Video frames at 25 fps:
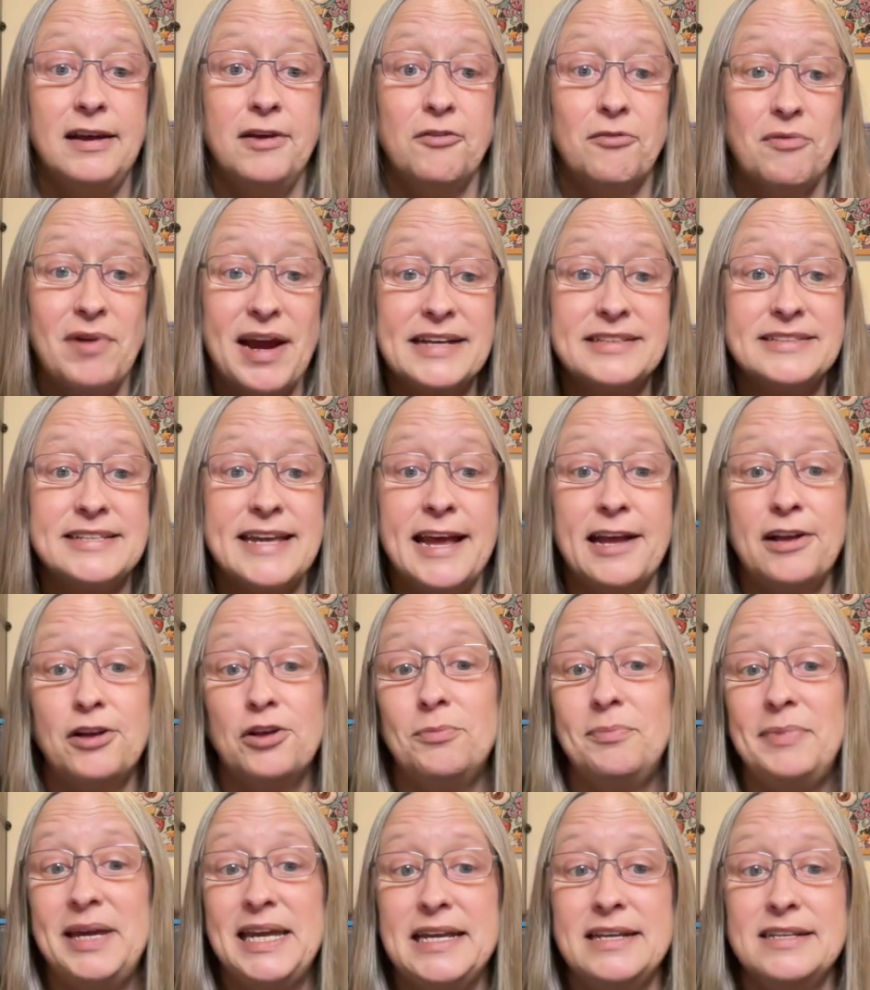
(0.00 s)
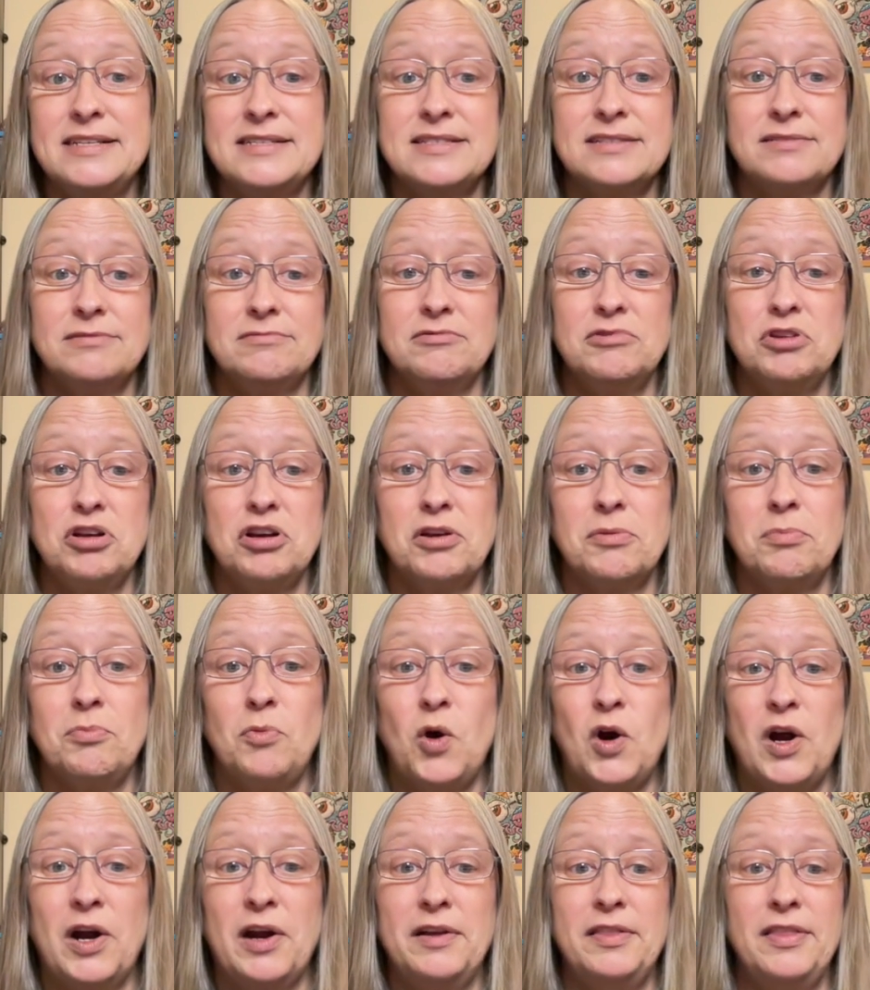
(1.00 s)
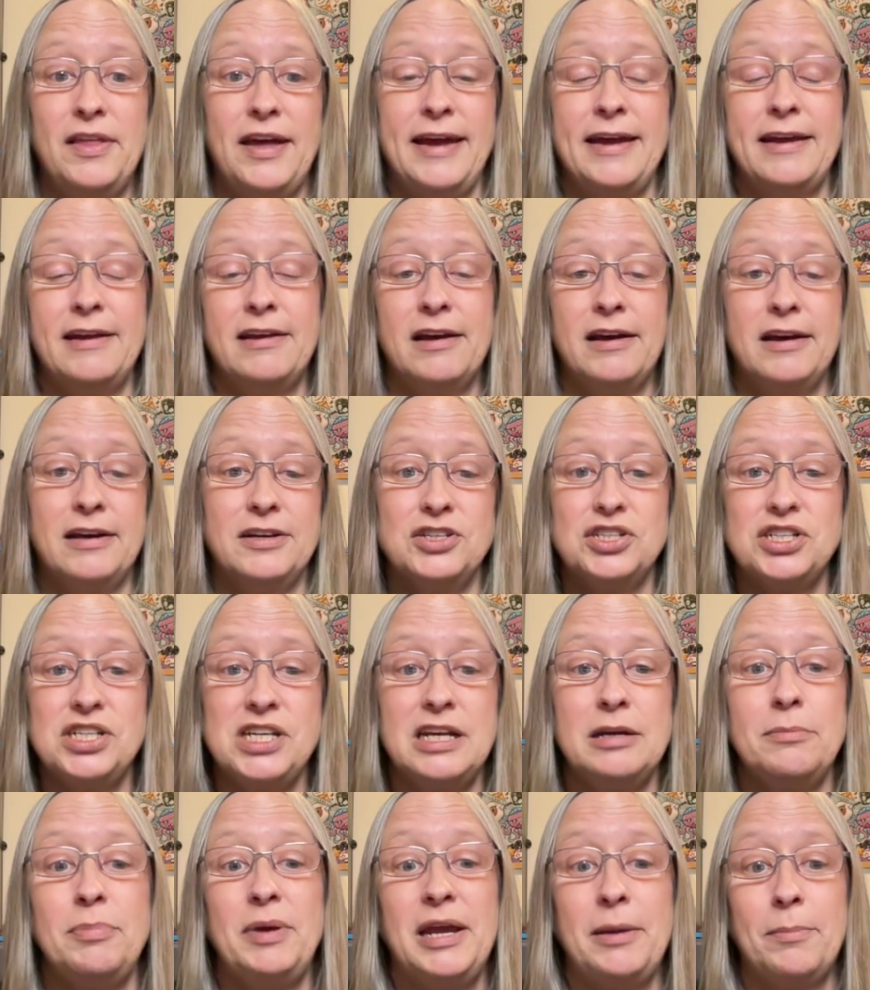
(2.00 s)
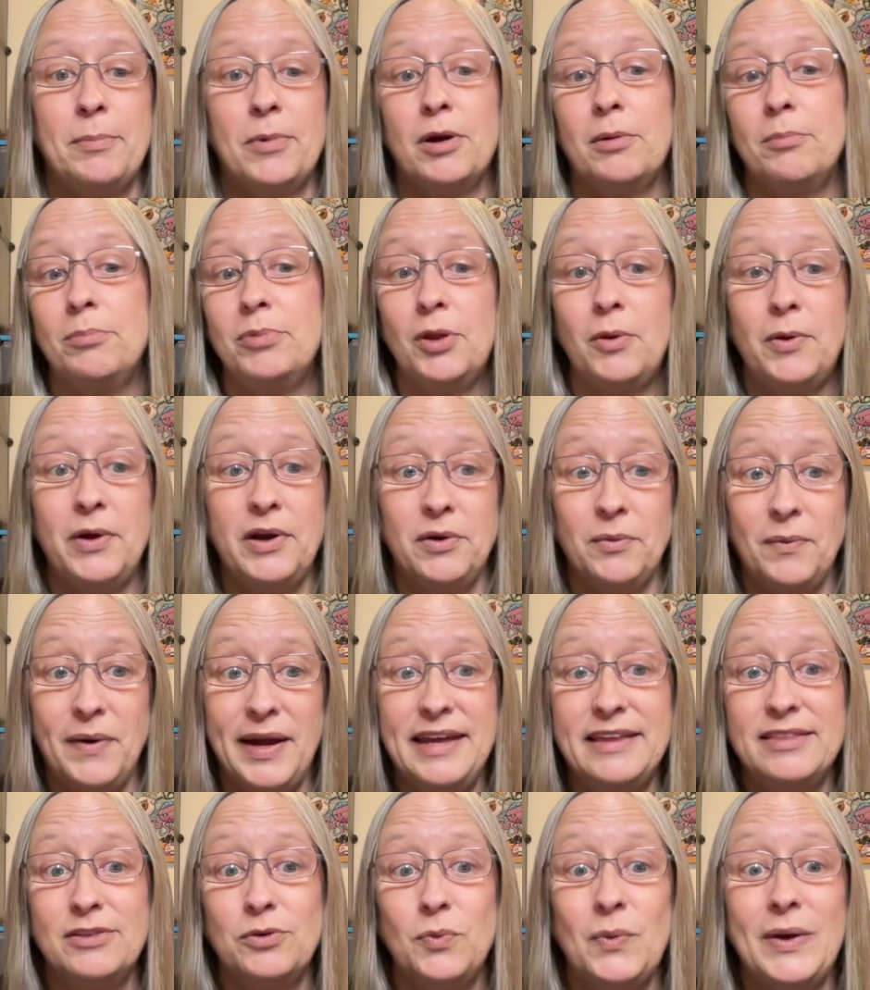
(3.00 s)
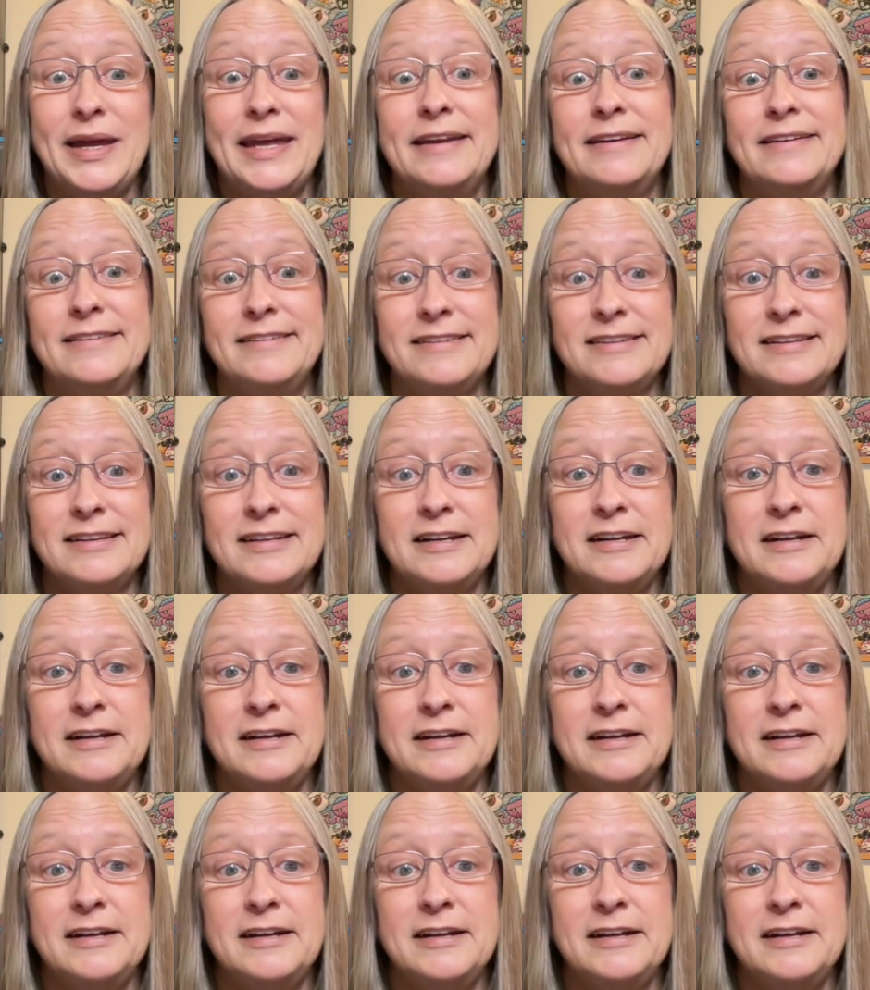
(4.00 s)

rectangle maze look more like a sheet of paper blowing away in the wind.